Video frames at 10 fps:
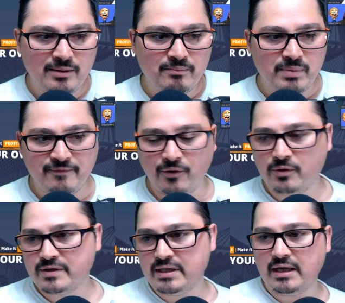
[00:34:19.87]
before
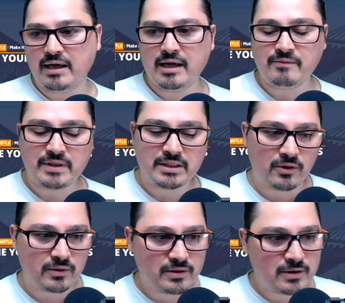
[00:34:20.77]
seeing any
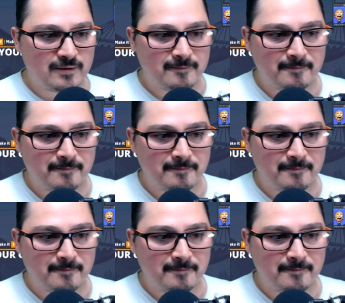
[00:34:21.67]
results?